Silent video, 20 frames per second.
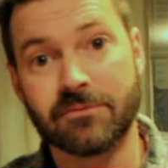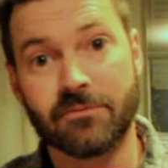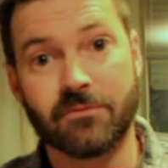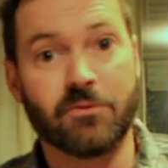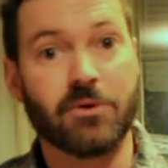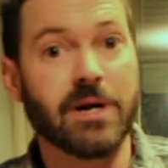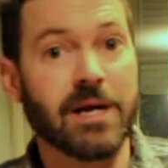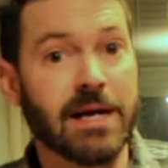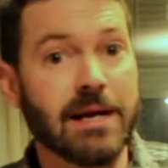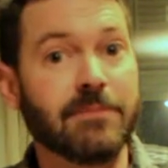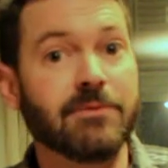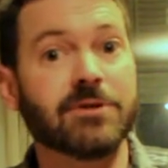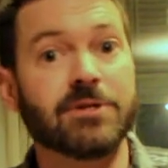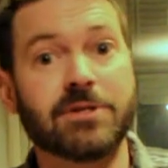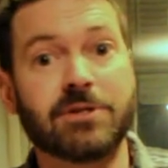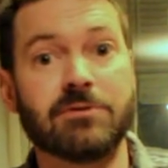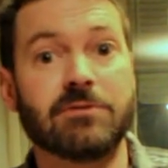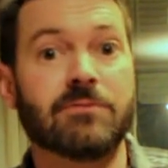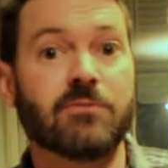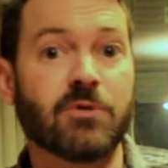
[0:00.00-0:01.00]
What happens
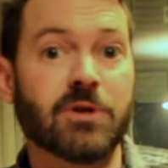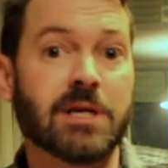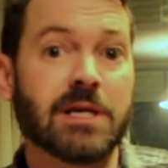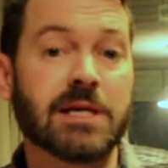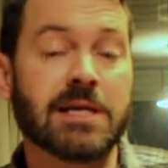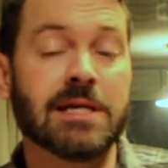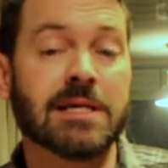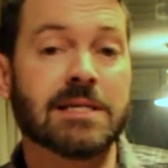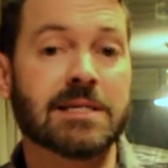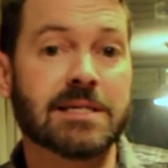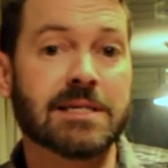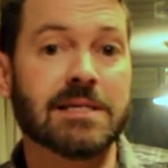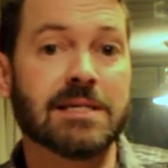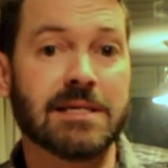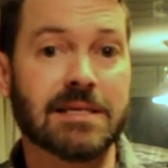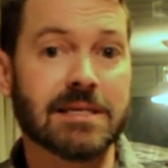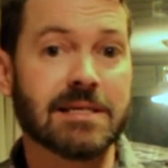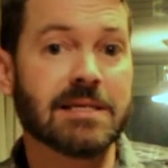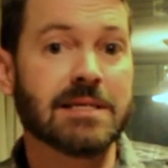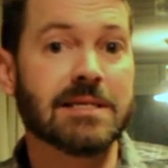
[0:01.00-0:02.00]
to him when he gets
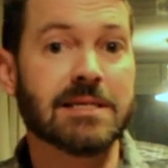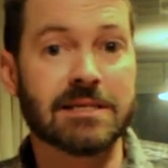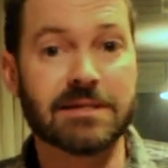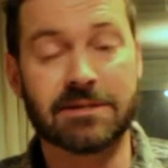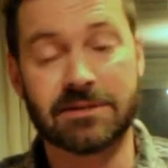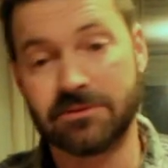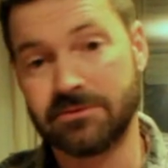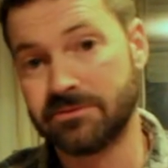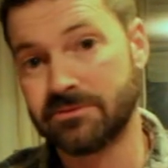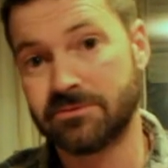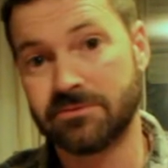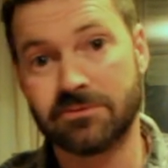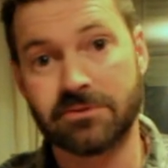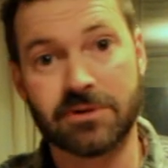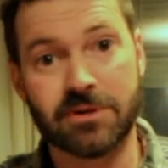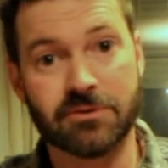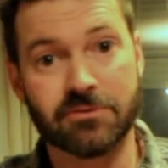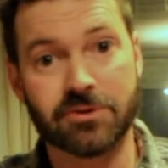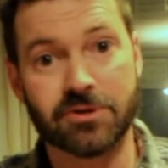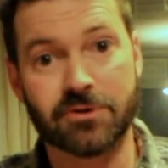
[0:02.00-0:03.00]
into
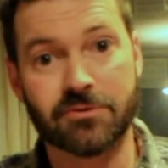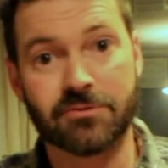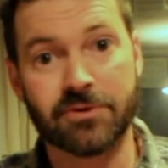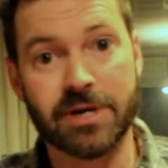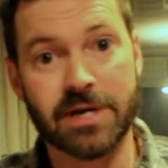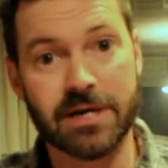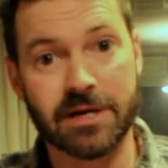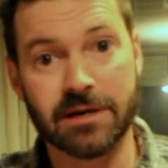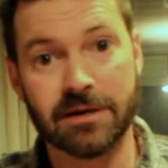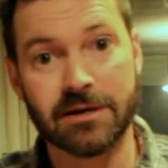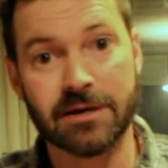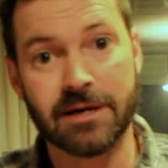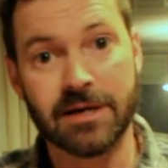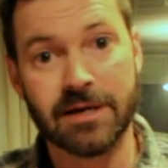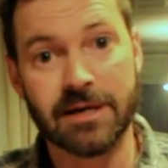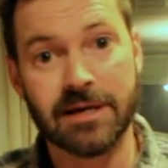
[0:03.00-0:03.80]
Costa Rica?